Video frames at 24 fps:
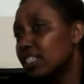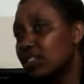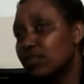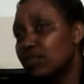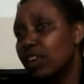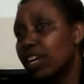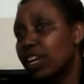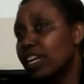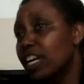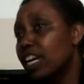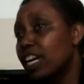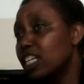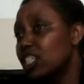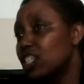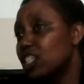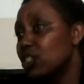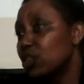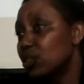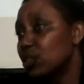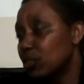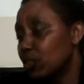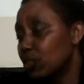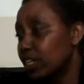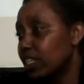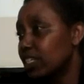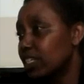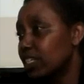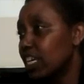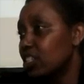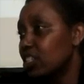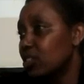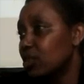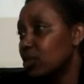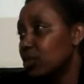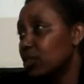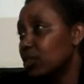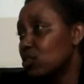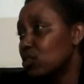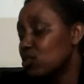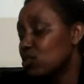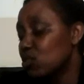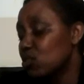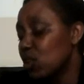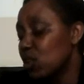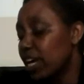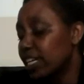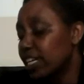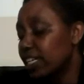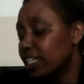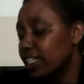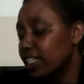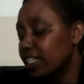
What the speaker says: its financial transactions through an